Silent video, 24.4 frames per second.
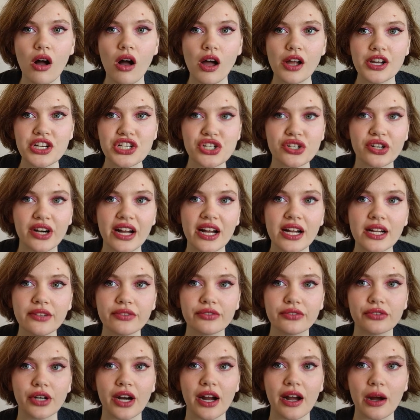on
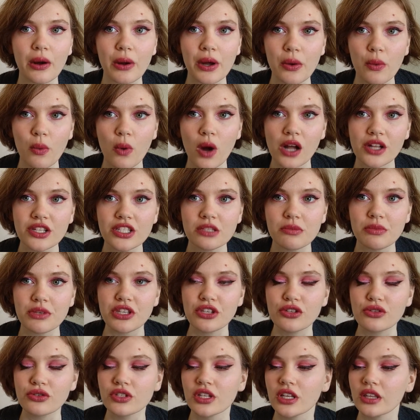track for how I want to be
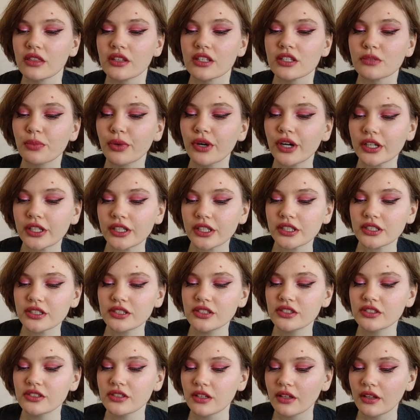using this product.
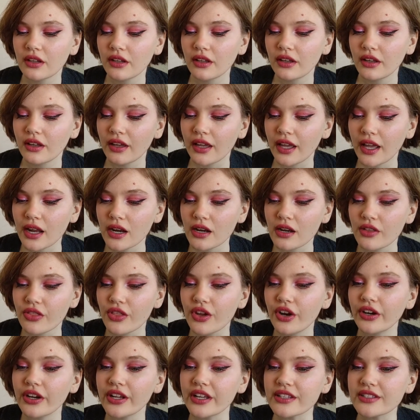And
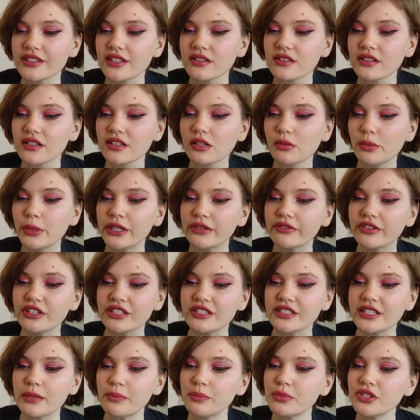there is a little bit of a
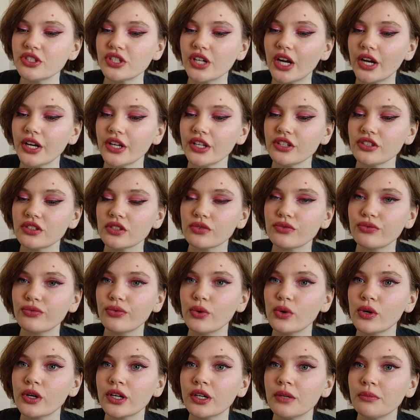dip starting to
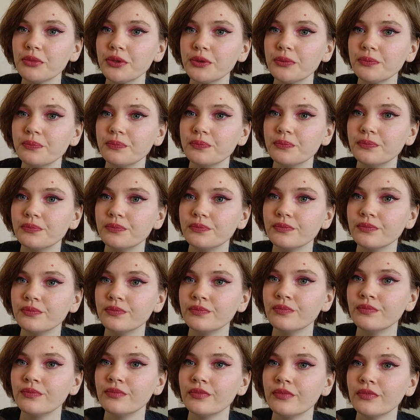form.
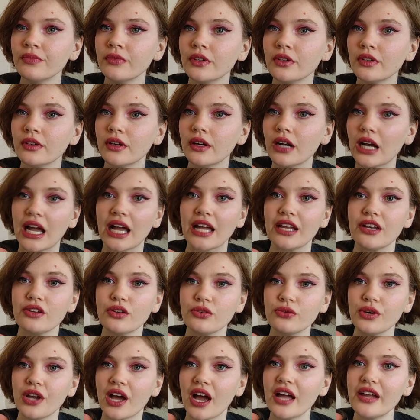I
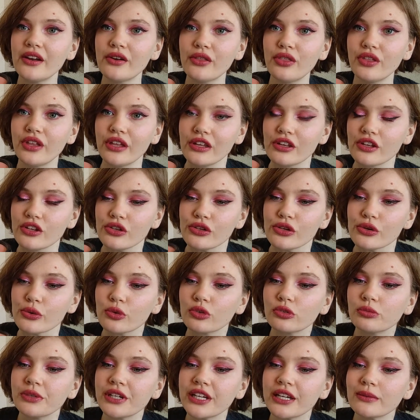do not think
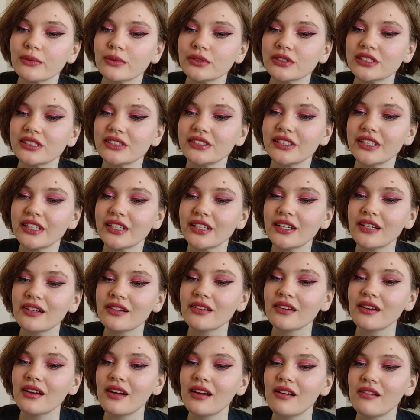you will be able to see
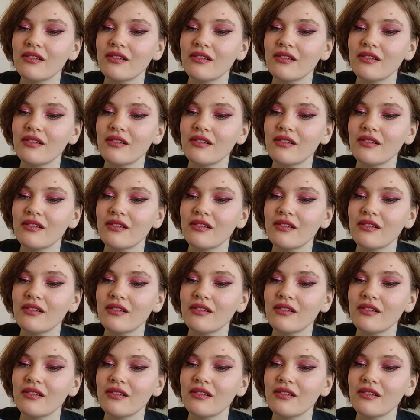it.